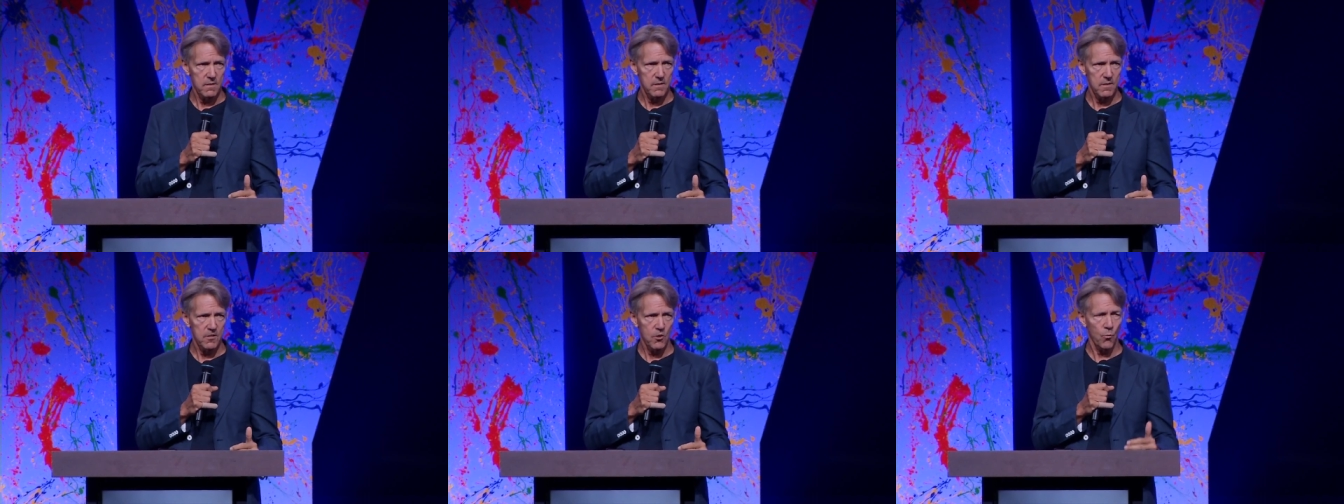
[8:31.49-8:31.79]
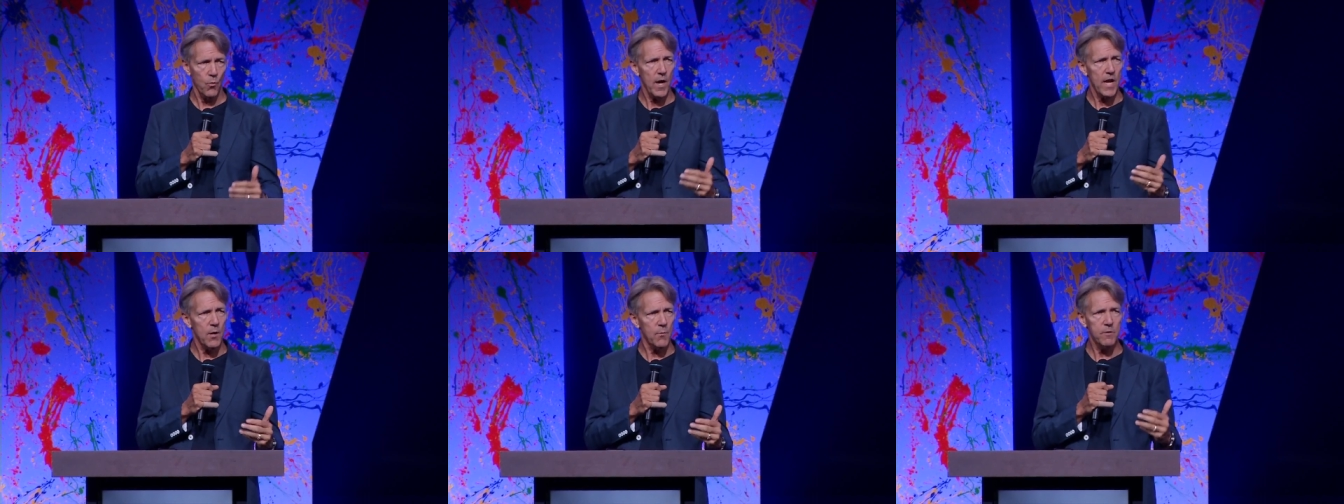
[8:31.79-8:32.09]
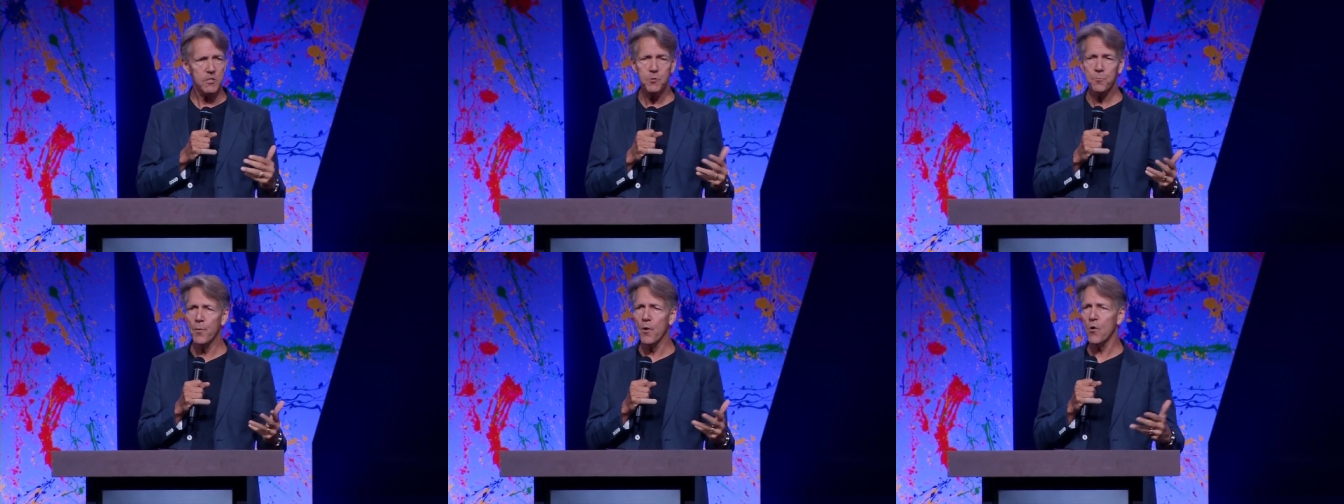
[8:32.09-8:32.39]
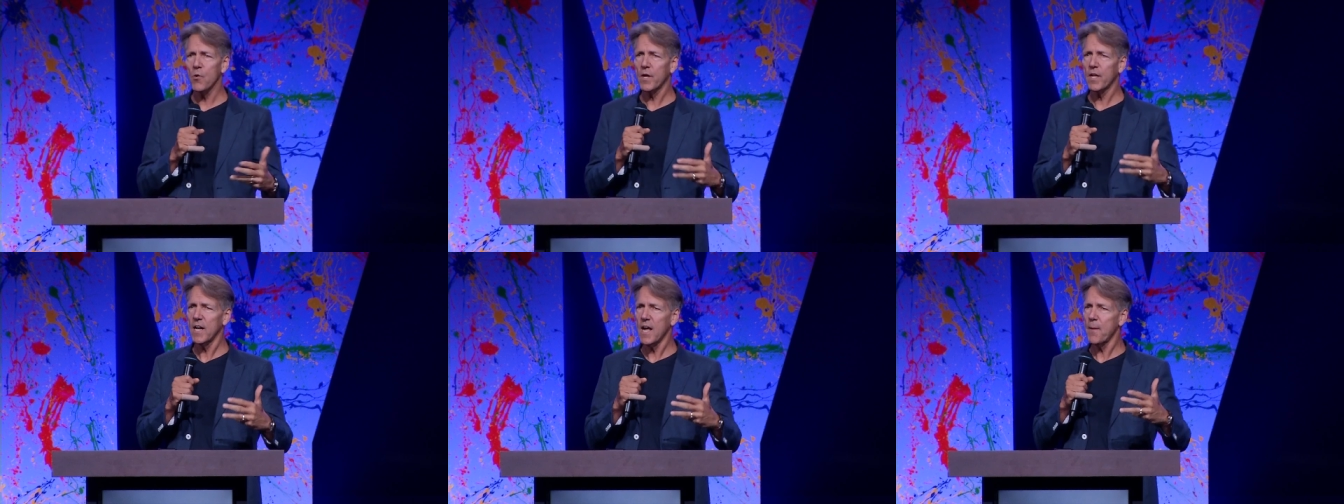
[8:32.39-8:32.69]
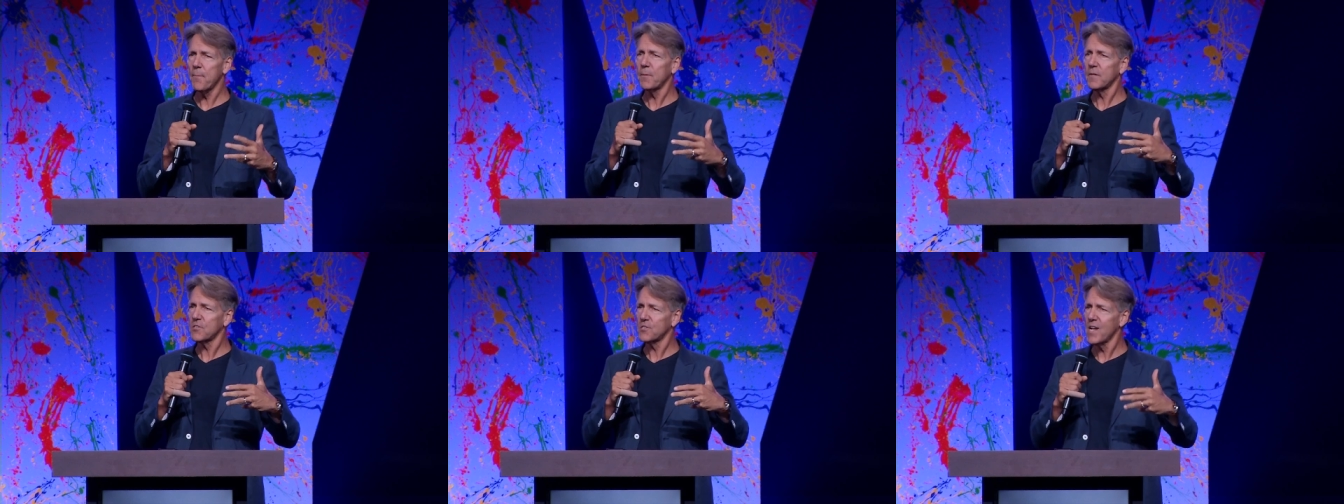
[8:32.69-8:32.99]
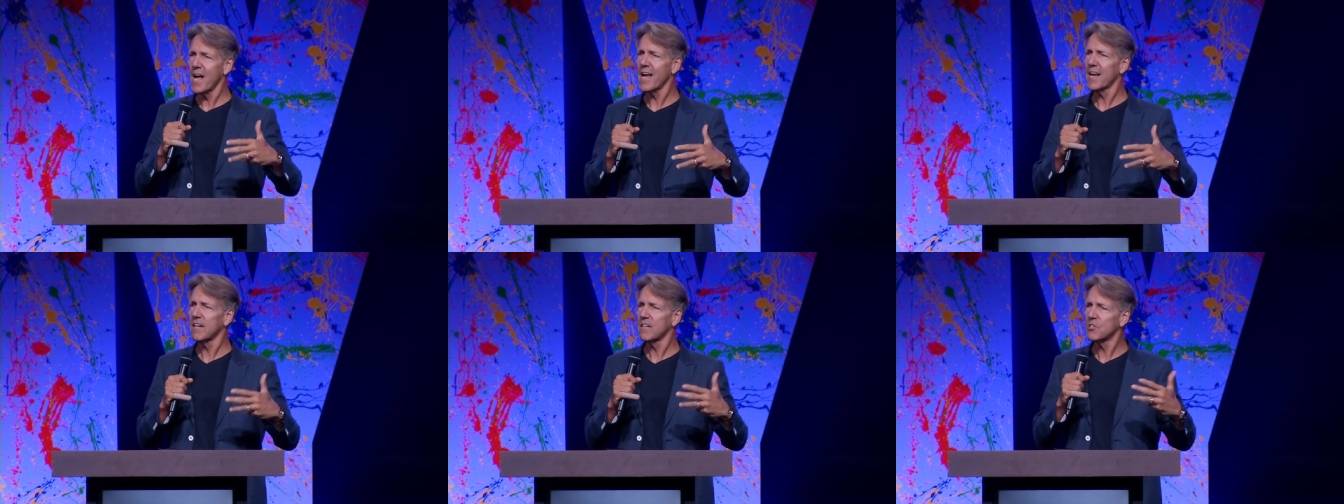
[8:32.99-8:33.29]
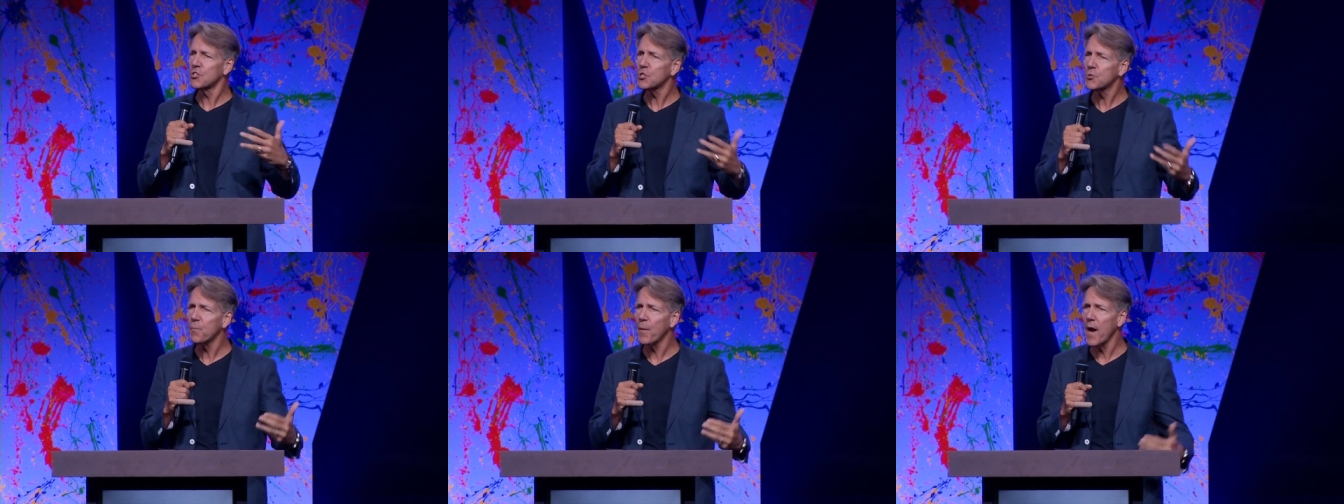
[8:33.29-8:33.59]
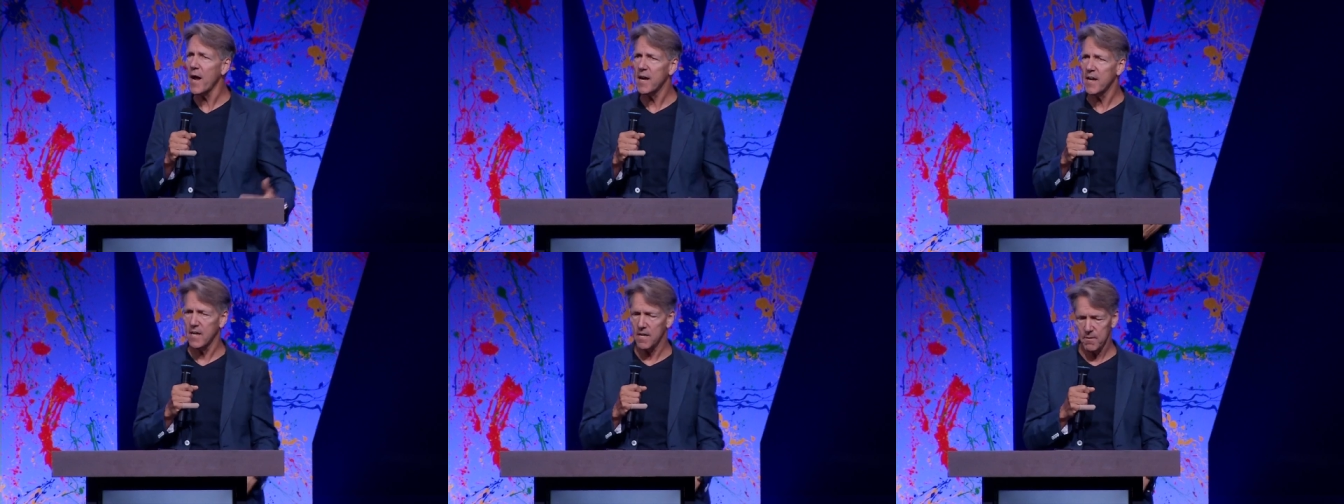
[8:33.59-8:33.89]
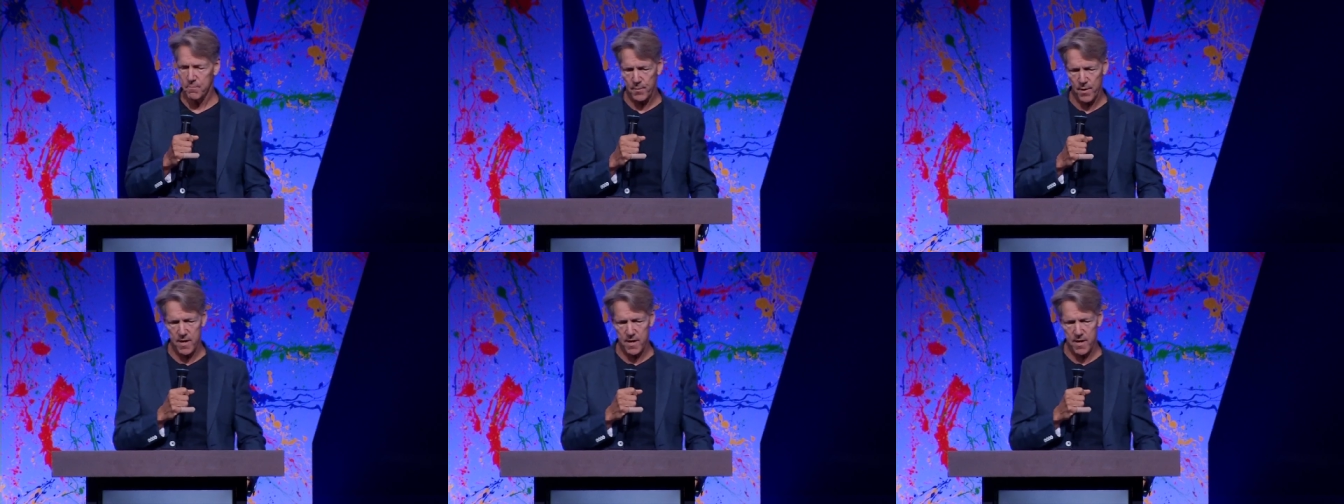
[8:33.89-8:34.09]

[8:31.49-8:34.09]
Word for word: The way it was broken up is not inspired,